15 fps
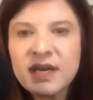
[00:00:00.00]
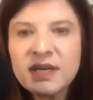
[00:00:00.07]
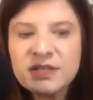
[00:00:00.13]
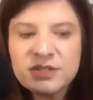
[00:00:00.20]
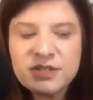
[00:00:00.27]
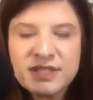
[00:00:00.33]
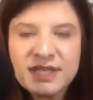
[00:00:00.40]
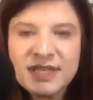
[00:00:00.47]

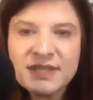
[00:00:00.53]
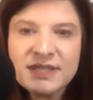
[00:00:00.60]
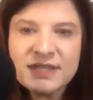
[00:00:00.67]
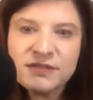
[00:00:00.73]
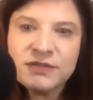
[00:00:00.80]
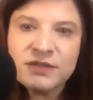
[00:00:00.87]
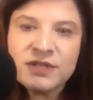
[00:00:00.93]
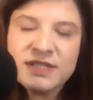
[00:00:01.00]
understand the
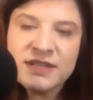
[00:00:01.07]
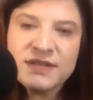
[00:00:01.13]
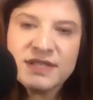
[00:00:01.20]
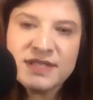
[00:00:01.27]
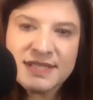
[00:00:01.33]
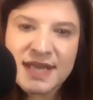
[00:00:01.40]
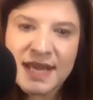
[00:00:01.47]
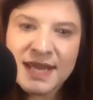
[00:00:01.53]
difference of a
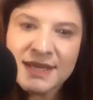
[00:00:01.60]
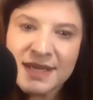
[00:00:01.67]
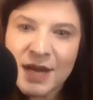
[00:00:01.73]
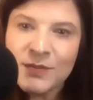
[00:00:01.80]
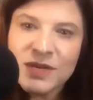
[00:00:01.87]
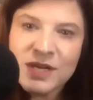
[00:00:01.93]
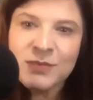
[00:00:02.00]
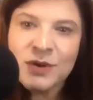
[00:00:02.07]
snake
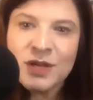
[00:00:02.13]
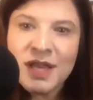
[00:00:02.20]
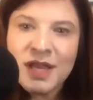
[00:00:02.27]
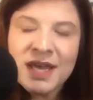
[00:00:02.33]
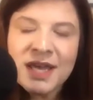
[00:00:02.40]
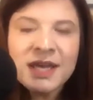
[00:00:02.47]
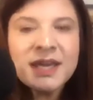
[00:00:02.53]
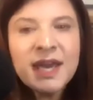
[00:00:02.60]
coming up our
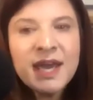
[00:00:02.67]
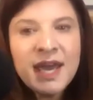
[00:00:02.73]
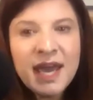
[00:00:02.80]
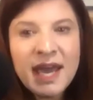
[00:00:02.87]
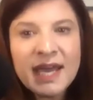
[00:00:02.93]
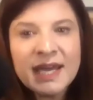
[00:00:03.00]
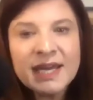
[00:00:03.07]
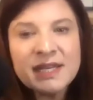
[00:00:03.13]
leg
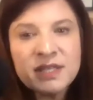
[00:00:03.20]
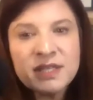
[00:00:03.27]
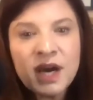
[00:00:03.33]
and,